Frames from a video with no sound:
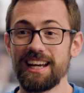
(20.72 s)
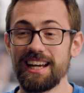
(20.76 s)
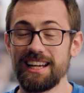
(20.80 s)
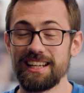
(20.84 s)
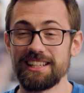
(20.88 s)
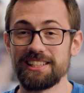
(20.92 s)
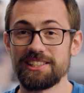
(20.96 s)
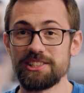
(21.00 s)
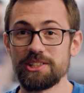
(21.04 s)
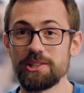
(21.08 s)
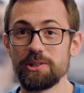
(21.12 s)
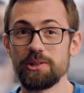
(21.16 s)

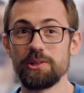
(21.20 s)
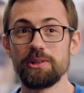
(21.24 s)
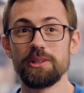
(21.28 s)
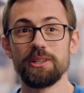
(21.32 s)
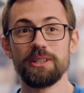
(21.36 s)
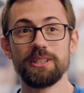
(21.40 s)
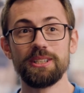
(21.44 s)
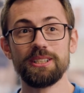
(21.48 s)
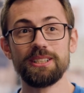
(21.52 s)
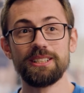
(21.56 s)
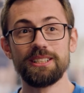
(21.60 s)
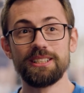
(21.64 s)
Yeah, so
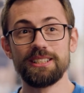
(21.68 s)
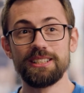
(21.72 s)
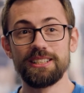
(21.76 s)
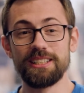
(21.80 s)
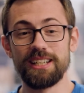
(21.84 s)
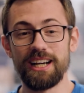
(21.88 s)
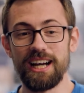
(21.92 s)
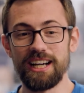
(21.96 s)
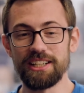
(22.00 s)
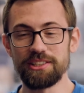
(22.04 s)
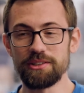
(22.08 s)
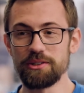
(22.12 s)

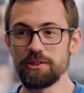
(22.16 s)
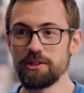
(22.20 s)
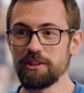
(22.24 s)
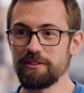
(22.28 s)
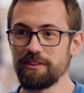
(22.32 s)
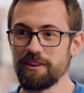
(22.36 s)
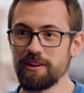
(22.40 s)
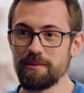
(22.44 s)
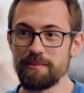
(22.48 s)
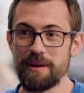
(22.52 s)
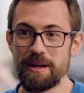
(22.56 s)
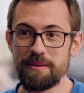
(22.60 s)
I don't know
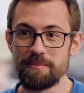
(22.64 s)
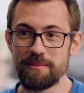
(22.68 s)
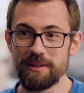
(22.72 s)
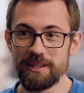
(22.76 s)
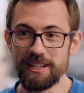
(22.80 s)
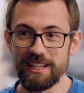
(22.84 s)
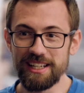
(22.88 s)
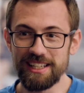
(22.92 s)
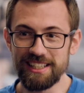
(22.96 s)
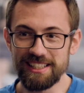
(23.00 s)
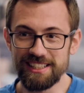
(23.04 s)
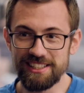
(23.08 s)
if I
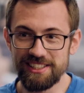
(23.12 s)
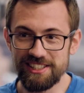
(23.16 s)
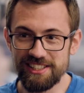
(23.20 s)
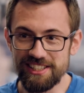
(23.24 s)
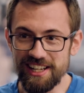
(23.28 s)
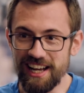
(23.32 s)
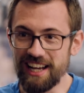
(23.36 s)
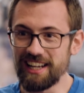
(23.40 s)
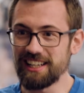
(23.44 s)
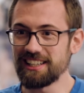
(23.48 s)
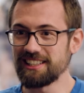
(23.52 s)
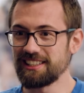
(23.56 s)
remember
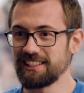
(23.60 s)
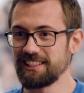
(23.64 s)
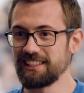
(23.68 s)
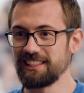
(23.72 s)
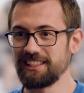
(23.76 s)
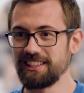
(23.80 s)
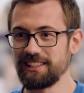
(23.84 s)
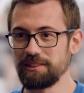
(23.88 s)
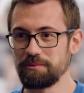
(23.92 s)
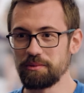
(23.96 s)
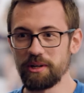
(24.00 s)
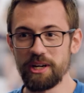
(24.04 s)

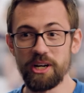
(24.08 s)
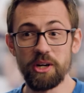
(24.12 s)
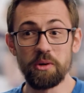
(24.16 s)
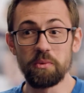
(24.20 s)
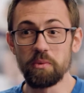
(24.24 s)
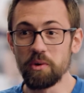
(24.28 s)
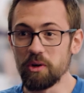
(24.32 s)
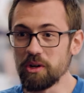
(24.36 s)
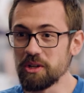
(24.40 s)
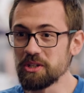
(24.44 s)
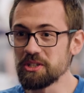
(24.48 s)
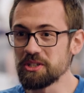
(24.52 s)
exactly where I
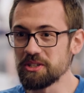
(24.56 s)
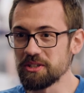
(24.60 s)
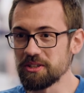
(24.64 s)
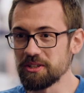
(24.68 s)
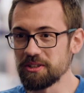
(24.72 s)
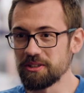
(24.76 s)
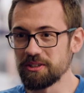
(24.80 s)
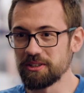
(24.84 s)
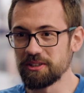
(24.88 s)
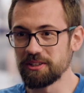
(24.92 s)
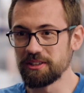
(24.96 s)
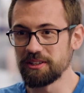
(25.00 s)
was
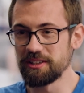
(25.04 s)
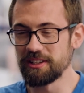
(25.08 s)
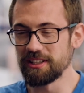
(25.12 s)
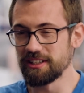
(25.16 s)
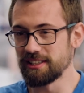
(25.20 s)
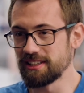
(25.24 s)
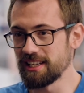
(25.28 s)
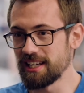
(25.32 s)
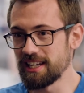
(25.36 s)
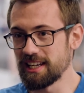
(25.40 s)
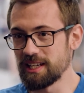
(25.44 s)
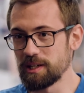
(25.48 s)
or the
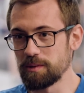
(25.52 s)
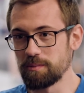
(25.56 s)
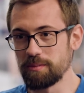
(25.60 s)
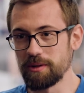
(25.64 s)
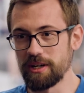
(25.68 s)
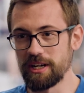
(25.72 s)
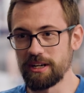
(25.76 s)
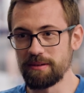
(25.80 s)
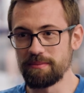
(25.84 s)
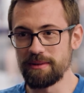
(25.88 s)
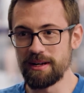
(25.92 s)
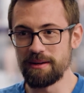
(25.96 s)
day, but
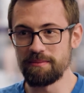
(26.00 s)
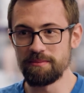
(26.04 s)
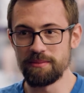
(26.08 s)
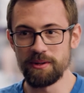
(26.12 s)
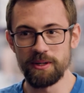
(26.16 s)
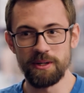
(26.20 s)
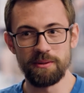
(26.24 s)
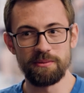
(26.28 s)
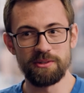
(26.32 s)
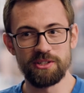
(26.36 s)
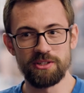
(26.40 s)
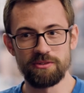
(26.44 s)
I
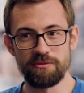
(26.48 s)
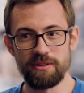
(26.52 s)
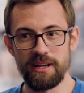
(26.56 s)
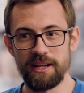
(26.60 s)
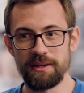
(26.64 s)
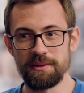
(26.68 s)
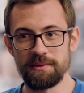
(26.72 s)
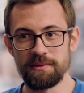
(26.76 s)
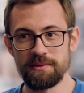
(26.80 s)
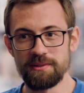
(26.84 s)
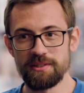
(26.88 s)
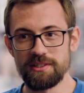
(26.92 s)
remember it was
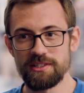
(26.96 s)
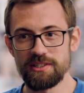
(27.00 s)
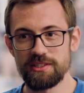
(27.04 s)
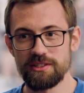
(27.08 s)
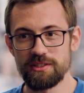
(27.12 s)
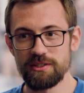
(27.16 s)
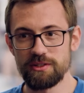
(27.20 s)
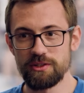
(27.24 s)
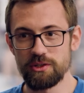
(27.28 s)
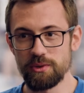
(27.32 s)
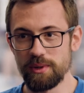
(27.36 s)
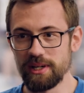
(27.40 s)
around
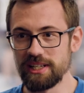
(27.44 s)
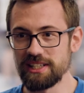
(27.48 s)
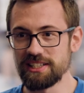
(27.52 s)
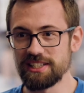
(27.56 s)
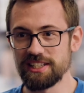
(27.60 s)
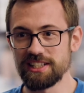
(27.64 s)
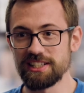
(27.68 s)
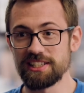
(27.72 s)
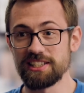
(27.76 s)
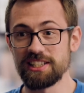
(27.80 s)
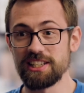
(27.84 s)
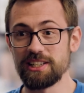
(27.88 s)

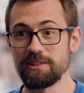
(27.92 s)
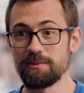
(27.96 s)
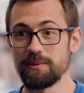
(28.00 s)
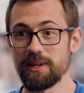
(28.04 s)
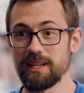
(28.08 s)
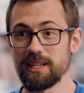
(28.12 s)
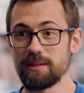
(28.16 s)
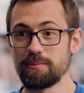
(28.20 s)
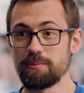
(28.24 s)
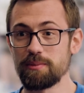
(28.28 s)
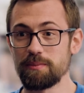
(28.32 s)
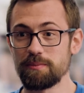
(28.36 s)
2016
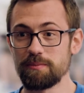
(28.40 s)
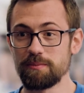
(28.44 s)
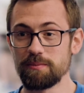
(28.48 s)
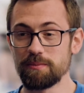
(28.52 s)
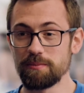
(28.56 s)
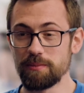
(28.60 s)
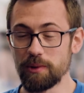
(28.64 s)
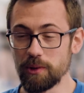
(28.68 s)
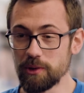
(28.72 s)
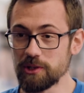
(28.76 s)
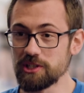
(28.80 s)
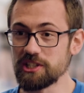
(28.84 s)
when he
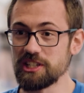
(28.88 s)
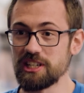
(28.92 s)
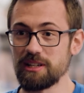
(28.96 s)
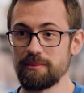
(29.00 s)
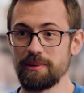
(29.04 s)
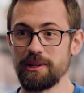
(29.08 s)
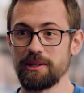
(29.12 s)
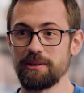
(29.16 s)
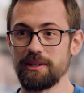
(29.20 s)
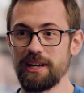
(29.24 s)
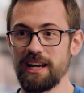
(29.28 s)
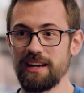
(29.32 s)
posted
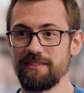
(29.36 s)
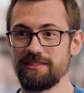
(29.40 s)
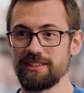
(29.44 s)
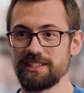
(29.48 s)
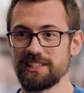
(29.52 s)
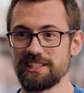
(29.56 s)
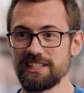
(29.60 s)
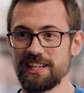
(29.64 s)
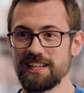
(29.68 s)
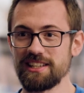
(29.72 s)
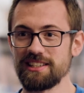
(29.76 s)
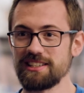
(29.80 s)
about having
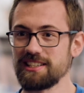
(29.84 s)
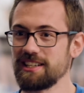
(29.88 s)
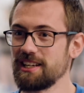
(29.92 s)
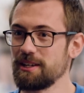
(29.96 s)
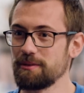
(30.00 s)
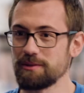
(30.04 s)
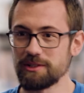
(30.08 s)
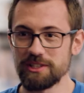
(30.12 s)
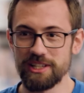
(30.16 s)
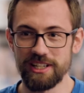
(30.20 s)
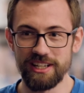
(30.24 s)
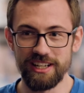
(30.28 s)
sent it.
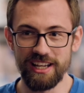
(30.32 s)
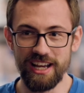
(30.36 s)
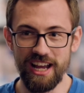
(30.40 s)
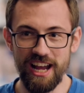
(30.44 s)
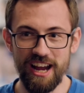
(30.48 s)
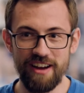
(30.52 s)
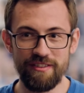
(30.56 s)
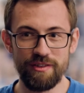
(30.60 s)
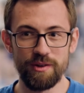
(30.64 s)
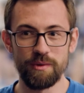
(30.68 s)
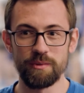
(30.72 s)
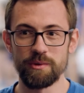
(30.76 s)
It was kind of,
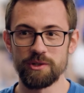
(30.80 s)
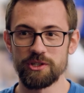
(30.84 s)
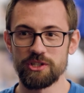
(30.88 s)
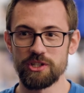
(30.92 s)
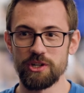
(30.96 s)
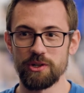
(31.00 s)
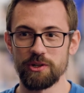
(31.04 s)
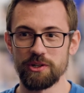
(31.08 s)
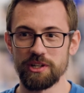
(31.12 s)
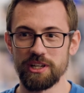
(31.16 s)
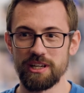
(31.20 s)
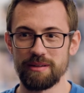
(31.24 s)
everyone was
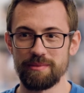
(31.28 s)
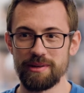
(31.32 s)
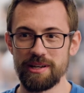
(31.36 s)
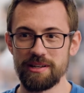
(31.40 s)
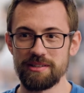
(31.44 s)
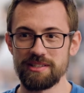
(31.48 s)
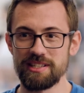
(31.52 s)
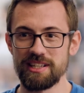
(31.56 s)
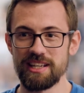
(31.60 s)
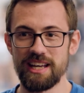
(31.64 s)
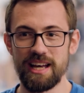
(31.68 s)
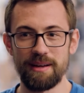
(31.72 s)
talking
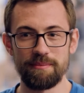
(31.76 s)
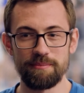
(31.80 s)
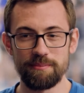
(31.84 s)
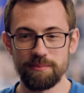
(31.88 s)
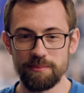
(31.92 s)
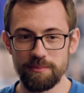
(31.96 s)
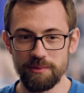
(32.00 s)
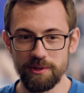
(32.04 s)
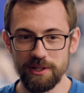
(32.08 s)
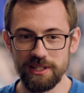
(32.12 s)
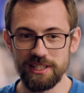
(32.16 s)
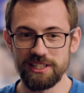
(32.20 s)
about it. I'm
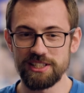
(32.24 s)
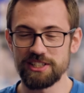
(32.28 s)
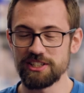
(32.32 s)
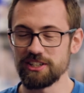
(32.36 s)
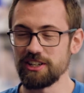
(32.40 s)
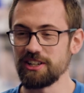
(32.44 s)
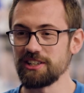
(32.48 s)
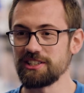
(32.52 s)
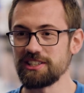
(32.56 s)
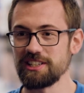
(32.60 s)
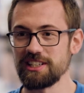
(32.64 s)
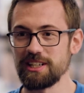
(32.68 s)
pretty
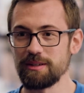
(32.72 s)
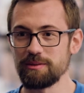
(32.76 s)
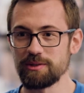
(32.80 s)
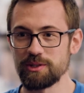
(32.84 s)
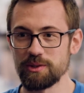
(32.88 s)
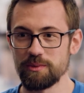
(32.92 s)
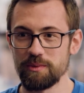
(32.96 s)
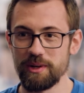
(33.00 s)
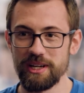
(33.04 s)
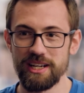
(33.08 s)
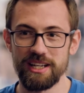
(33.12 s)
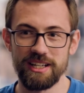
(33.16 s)
certain I was
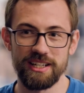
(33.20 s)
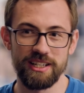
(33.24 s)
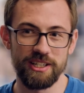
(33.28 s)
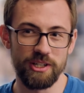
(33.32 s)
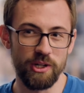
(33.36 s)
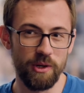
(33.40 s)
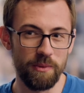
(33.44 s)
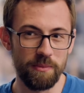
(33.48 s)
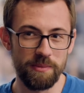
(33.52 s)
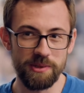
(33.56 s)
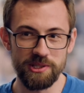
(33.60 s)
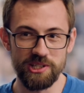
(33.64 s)
away in a
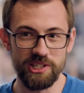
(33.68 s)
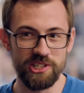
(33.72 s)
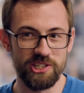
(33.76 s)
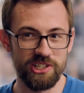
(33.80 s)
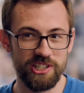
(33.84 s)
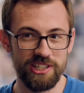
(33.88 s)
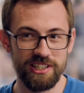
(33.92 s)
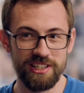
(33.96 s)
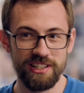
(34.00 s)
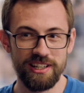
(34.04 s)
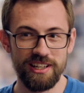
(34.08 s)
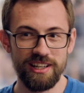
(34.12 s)

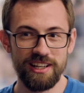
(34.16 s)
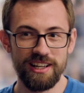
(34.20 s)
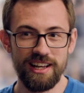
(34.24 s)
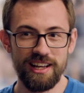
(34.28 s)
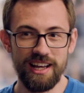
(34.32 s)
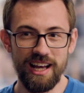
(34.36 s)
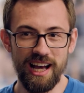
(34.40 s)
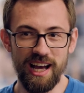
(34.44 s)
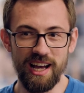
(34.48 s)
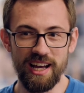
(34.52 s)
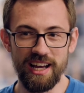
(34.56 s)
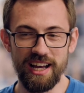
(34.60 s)
competition,
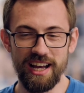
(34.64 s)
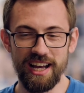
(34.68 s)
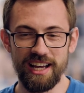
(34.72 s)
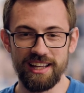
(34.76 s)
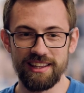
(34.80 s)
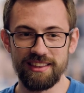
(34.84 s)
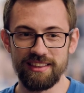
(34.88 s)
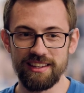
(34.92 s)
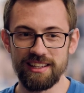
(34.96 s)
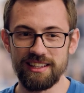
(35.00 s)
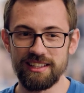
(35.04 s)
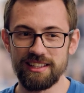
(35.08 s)
I
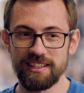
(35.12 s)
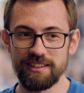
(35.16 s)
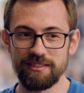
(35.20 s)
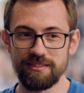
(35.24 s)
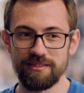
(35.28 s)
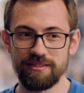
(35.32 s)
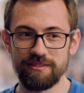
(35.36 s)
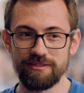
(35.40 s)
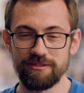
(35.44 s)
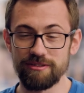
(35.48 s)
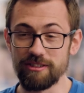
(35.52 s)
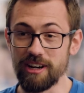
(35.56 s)
think
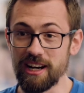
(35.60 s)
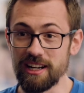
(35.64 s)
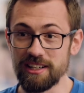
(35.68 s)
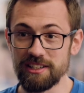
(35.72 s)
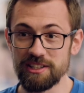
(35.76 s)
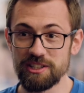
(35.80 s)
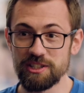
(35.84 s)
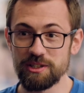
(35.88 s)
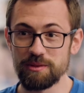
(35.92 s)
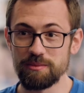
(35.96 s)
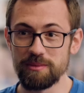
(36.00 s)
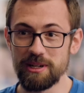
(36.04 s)
in
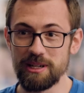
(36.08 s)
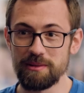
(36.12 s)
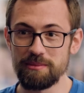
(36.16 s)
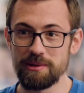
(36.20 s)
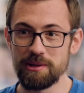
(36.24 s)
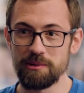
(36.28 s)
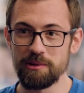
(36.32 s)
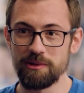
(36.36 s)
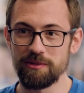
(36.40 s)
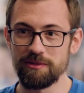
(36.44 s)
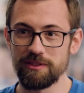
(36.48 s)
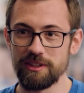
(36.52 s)
France
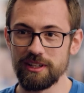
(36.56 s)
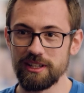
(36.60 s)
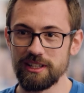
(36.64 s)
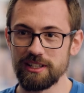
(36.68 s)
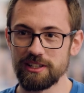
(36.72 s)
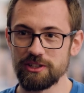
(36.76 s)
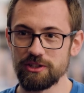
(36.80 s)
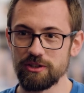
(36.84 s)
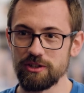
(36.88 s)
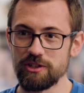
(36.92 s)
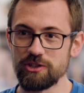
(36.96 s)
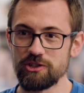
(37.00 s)
maybe, with the
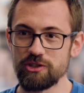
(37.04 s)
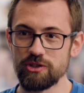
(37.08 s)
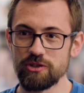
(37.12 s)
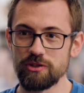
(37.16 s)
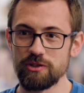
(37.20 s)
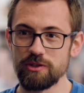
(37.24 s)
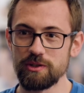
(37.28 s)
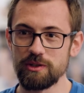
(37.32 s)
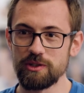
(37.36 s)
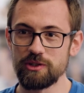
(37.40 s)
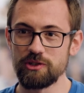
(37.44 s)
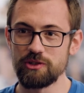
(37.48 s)
sort of
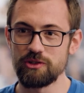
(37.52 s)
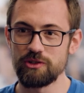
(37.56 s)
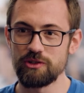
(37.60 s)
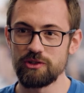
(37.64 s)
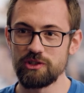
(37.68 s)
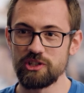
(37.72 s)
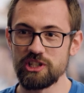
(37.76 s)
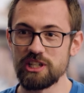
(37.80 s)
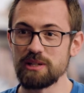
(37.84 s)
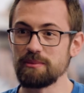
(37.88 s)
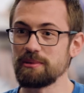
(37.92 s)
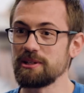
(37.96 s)

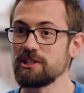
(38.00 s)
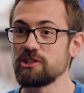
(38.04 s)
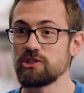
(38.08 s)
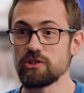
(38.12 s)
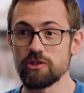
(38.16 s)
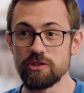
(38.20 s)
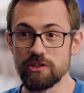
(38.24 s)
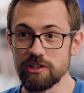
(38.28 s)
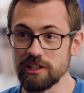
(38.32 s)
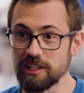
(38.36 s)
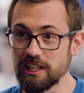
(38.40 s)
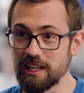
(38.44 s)
GB
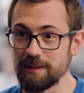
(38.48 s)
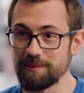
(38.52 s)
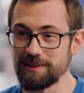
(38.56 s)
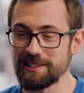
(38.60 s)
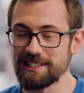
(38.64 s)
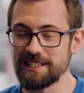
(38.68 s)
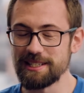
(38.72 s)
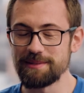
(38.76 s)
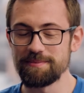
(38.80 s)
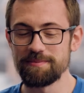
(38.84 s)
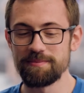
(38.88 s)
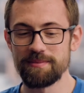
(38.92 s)
junior climbing
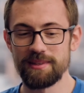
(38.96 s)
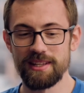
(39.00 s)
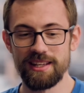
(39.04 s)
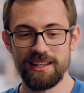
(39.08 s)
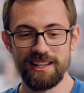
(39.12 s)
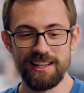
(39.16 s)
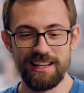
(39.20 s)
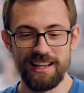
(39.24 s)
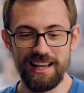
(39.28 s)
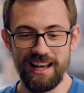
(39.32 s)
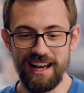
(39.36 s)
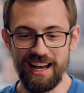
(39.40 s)
team,
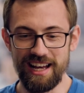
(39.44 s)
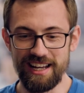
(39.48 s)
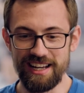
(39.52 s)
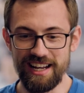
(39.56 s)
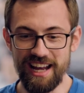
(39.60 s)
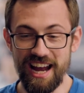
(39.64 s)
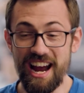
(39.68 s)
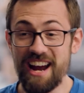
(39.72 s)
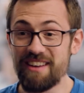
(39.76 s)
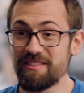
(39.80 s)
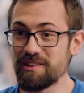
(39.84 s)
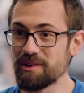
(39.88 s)
and
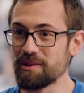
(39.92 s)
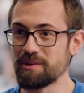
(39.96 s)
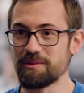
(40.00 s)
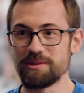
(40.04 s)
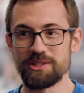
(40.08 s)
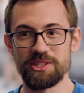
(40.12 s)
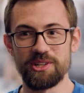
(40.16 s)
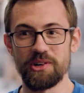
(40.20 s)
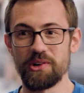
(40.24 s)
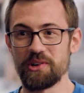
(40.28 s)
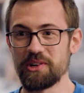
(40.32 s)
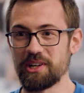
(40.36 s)
everyone
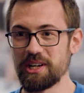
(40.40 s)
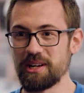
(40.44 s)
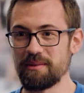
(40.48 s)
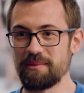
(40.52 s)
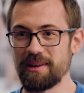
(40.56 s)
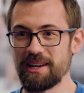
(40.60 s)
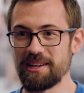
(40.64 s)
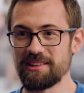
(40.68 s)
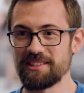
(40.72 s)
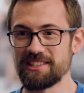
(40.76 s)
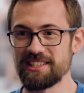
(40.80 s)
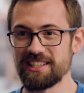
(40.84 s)
was talking
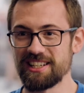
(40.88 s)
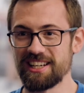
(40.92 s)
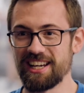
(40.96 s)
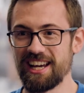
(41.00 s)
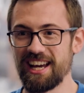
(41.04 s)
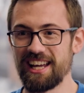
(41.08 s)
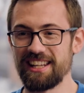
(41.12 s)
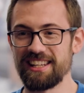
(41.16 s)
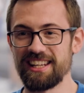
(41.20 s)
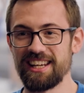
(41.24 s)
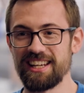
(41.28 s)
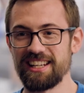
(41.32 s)
about it,
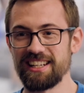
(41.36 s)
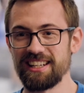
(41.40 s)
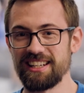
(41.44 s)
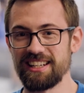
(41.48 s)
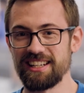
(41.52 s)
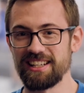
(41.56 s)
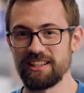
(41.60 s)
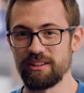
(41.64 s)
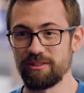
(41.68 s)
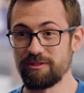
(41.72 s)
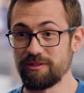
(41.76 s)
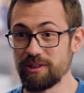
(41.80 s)
and
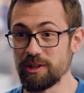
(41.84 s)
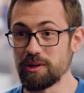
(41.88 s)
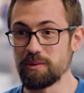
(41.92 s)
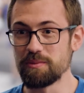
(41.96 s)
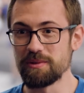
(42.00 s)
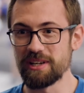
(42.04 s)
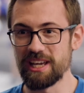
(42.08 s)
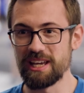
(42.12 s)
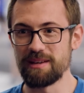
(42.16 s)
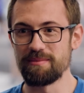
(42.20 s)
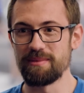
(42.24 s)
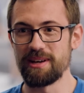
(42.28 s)
then the
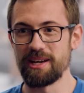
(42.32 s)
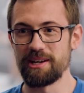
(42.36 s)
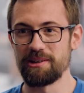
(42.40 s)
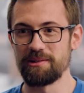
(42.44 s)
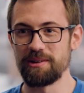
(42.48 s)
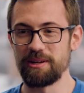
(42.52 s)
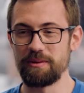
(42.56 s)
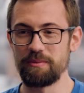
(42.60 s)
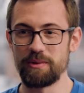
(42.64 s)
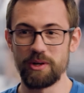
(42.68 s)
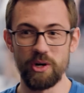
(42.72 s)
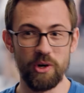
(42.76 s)
film came
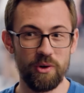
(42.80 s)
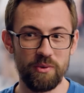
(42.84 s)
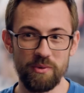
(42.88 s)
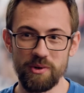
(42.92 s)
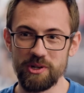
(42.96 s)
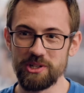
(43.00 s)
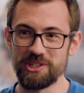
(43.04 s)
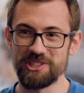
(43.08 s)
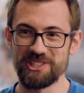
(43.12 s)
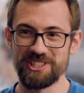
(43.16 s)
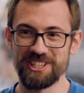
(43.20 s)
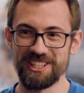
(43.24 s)
out and we all
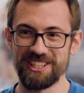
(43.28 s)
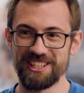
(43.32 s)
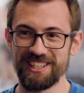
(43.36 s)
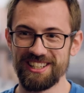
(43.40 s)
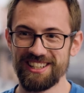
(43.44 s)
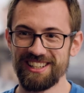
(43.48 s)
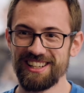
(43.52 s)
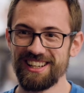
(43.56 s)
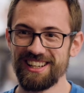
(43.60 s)
watched it